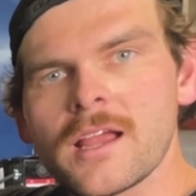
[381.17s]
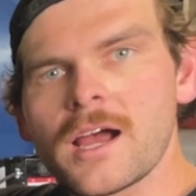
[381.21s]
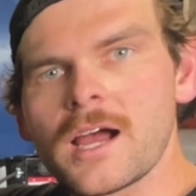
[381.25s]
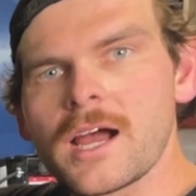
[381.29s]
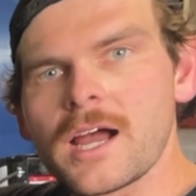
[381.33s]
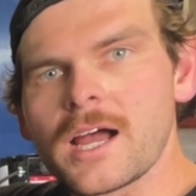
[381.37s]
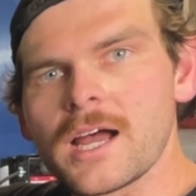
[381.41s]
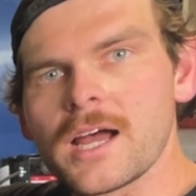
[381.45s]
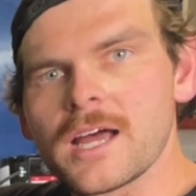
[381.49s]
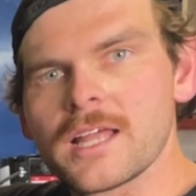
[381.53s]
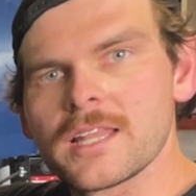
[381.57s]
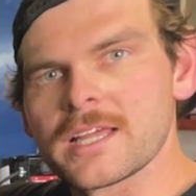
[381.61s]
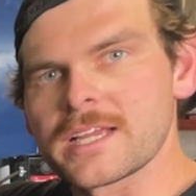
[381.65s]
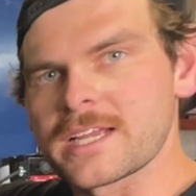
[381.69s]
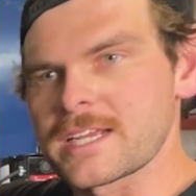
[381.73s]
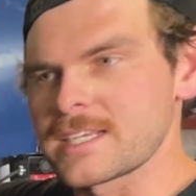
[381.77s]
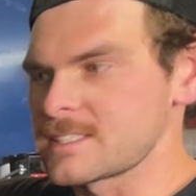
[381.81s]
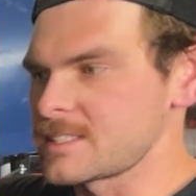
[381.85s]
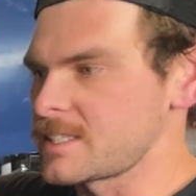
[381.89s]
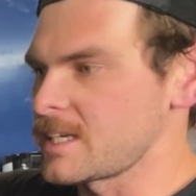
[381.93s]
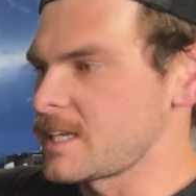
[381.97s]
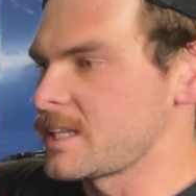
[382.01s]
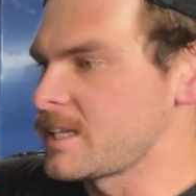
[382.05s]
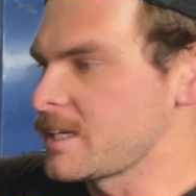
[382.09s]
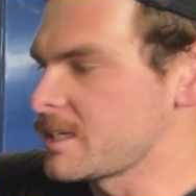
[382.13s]
Like I
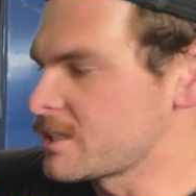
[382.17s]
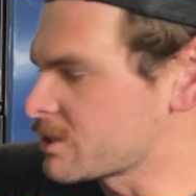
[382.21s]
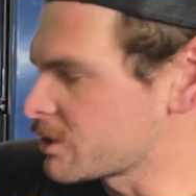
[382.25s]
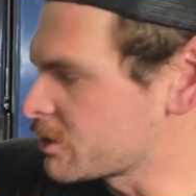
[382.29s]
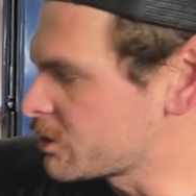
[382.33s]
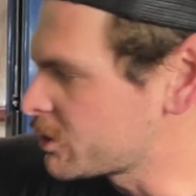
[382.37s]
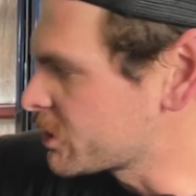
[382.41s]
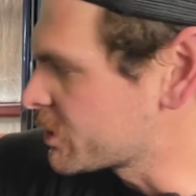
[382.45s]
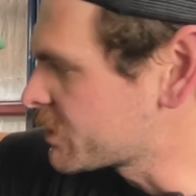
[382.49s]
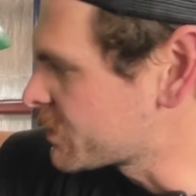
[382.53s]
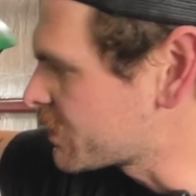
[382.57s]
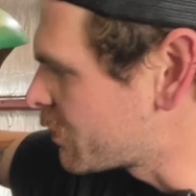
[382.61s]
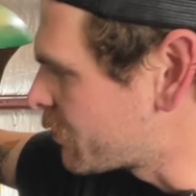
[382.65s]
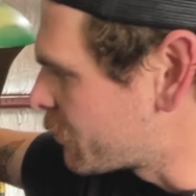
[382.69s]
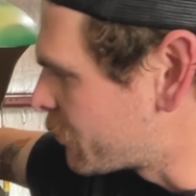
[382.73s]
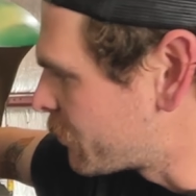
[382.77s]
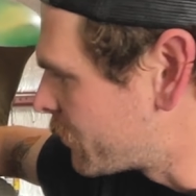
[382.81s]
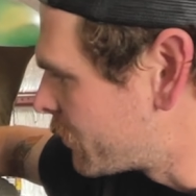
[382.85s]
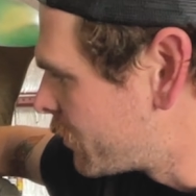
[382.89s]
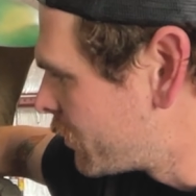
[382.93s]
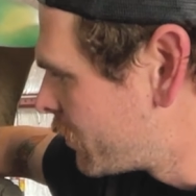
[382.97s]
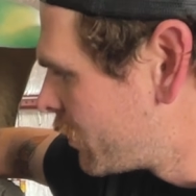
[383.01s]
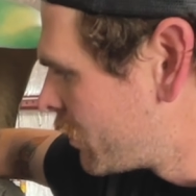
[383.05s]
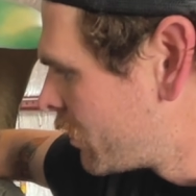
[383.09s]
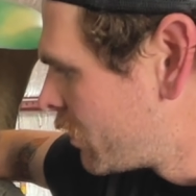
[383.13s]
said, these are just some
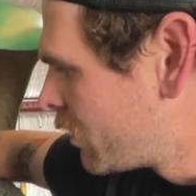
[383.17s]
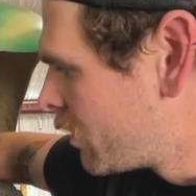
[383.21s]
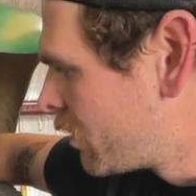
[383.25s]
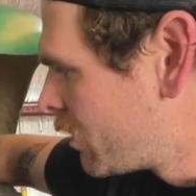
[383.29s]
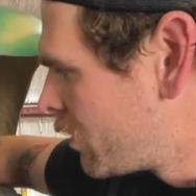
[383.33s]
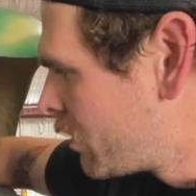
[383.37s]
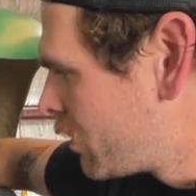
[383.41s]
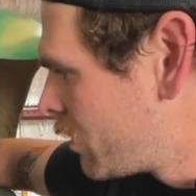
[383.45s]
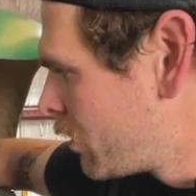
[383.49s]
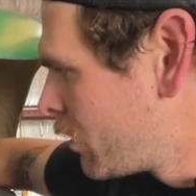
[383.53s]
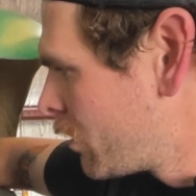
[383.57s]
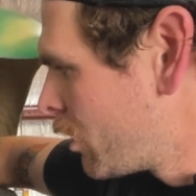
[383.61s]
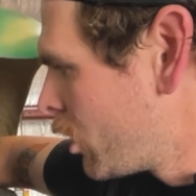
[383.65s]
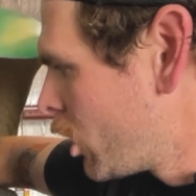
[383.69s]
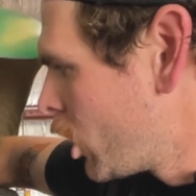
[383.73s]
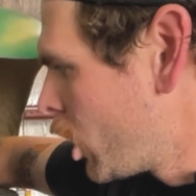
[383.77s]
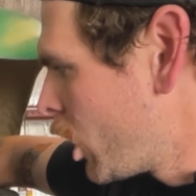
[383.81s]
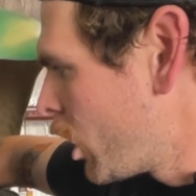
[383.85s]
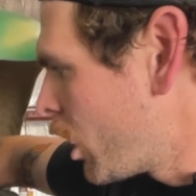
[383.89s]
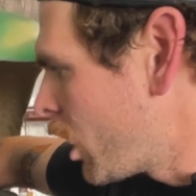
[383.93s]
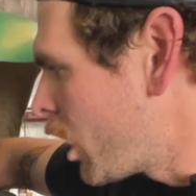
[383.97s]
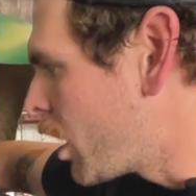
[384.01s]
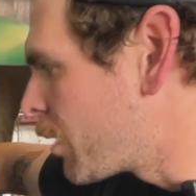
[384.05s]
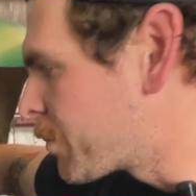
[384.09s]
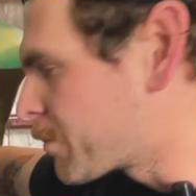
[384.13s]

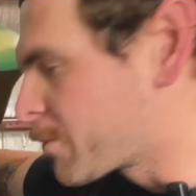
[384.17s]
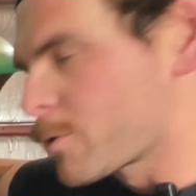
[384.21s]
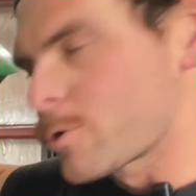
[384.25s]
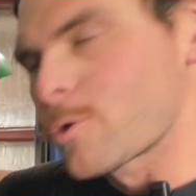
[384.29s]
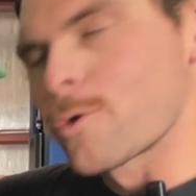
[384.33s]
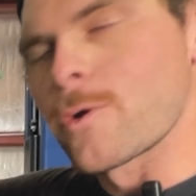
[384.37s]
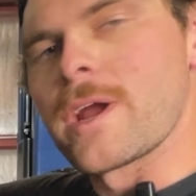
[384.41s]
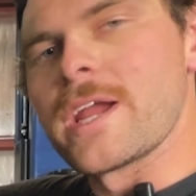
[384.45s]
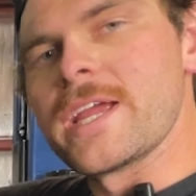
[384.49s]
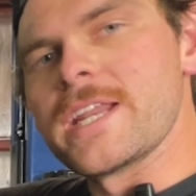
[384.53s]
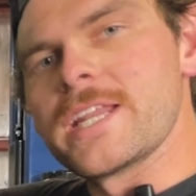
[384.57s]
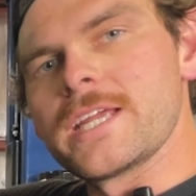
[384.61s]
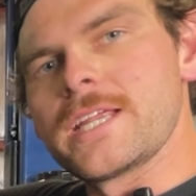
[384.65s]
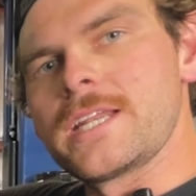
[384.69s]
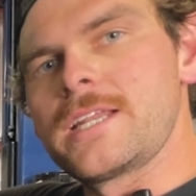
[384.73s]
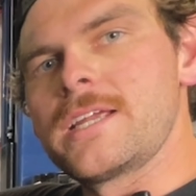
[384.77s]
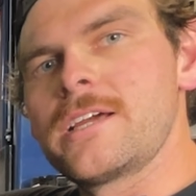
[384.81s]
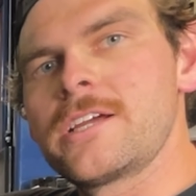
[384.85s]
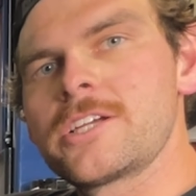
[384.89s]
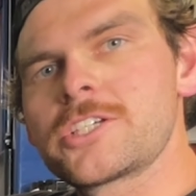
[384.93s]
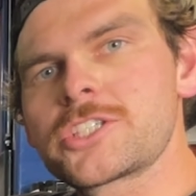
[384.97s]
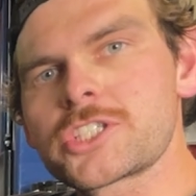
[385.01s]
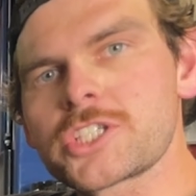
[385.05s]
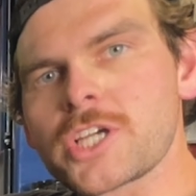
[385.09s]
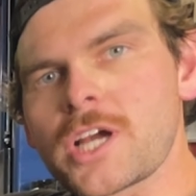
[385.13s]
upgraded
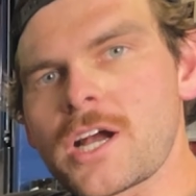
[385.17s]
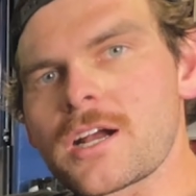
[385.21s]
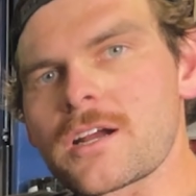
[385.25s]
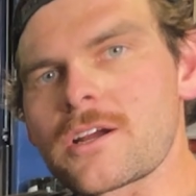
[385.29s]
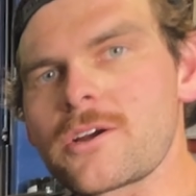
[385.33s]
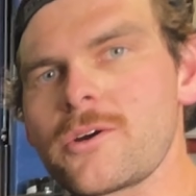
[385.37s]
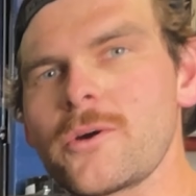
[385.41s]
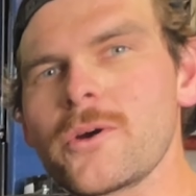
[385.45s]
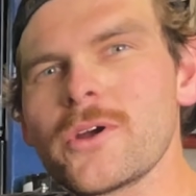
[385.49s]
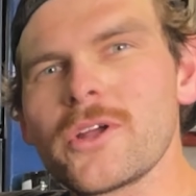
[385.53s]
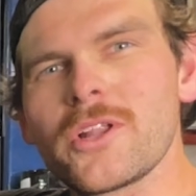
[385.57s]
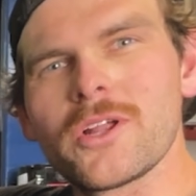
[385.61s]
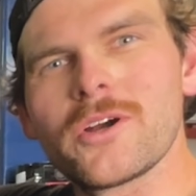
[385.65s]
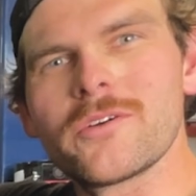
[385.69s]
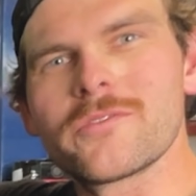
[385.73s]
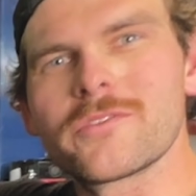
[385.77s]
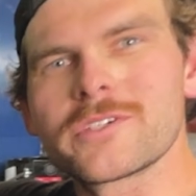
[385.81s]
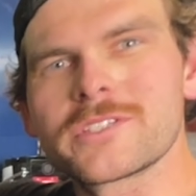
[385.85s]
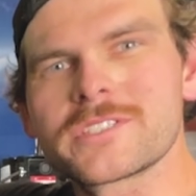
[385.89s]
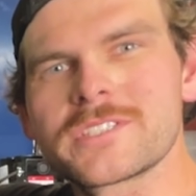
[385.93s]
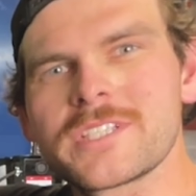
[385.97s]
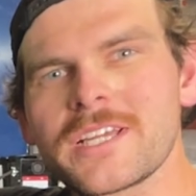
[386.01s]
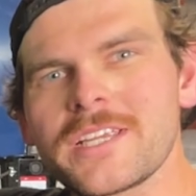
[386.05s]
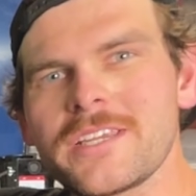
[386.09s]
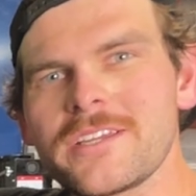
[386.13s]
shock
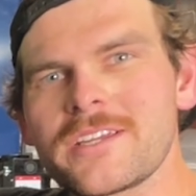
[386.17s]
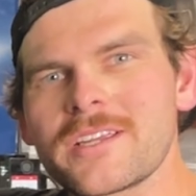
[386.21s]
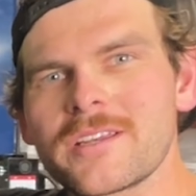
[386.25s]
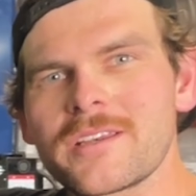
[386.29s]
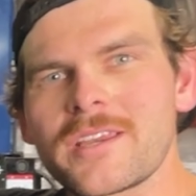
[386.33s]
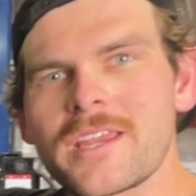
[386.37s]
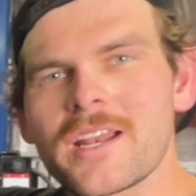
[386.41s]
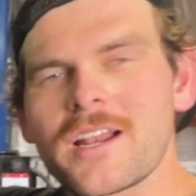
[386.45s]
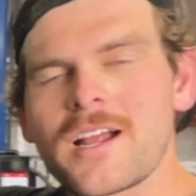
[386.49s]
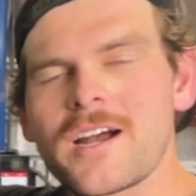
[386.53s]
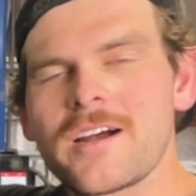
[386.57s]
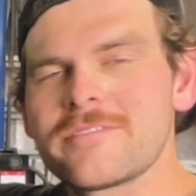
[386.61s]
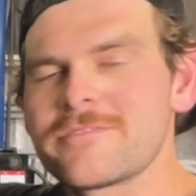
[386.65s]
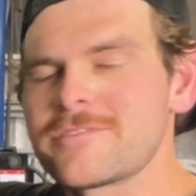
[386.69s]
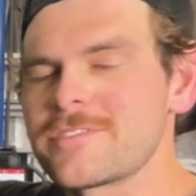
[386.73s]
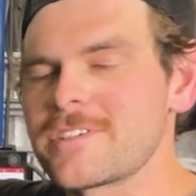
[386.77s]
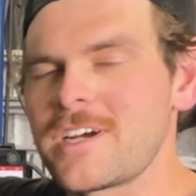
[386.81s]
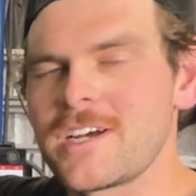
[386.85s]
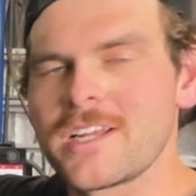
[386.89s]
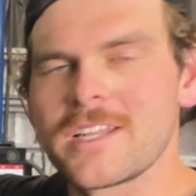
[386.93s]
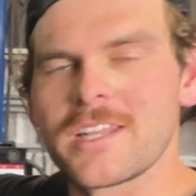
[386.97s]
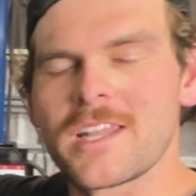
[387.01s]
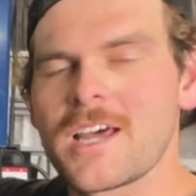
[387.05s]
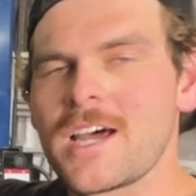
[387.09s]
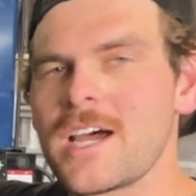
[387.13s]
coilovers that you can get off
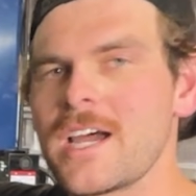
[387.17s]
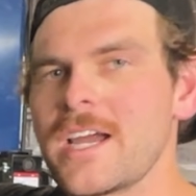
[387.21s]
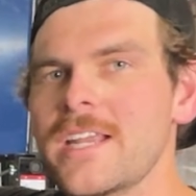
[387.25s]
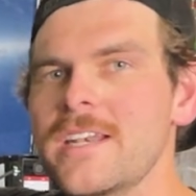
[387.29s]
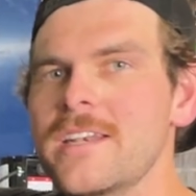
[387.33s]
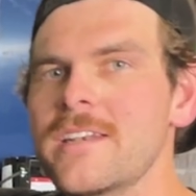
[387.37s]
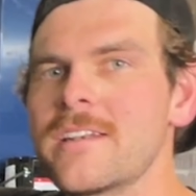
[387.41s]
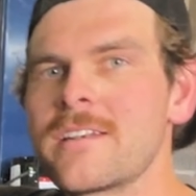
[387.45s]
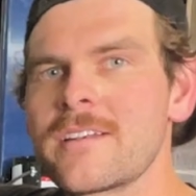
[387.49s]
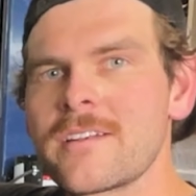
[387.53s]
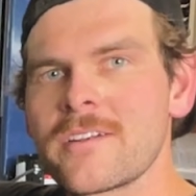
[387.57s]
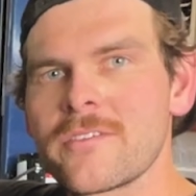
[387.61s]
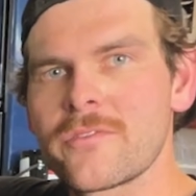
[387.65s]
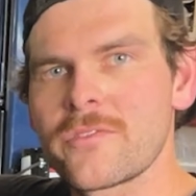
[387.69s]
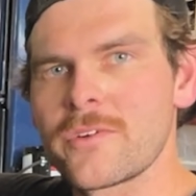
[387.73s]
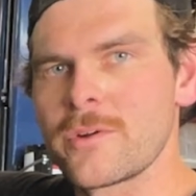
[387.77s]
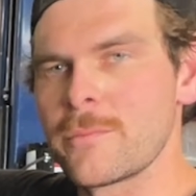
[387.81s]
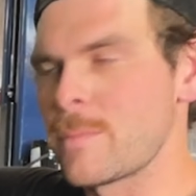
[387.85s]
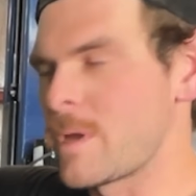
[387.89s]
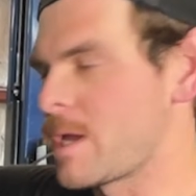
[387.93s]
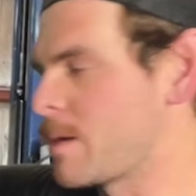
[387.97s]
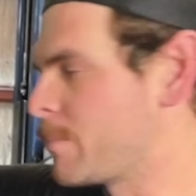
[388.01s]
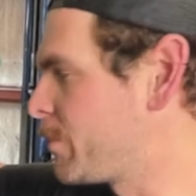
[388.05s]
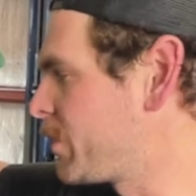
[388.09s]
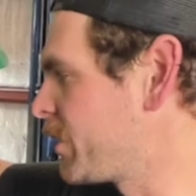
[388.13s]
online from
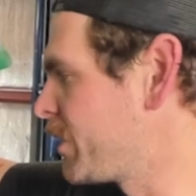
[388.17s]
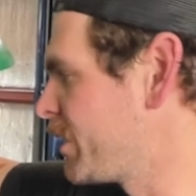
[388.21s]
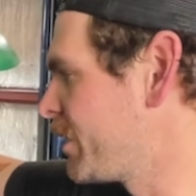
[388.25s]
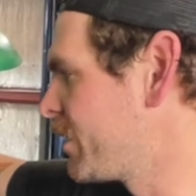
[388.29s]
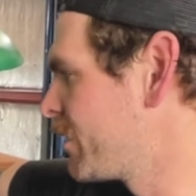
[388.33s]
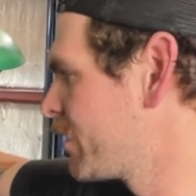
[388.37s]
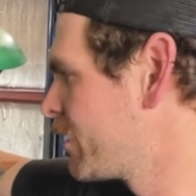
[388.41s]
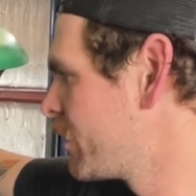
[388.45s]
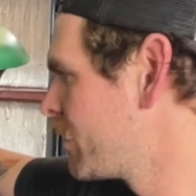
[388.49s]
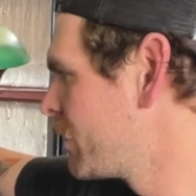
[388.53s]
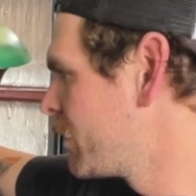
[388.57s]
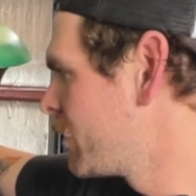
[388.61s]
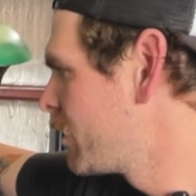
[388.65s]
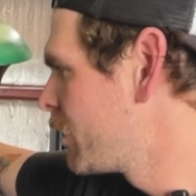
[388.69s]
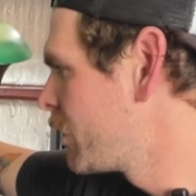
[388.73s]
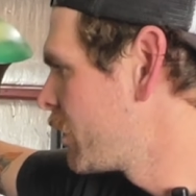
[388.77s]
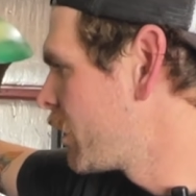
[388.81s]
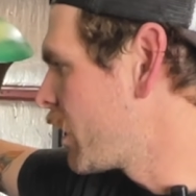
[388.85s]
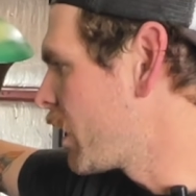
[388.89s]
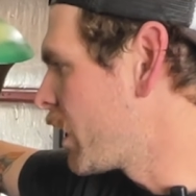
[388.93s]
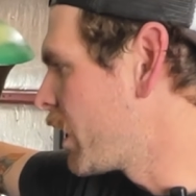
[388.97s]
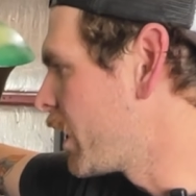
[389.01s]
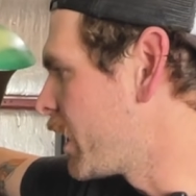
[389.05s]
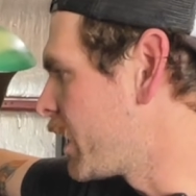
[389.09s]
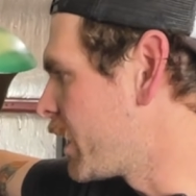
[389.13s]
MP,
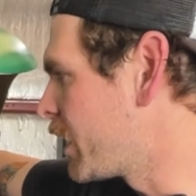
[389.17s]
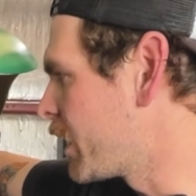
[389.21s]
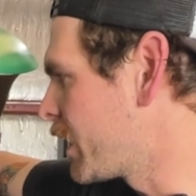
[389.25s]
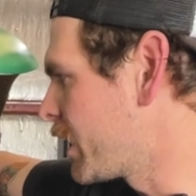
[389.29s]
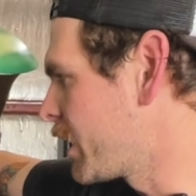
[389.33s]
and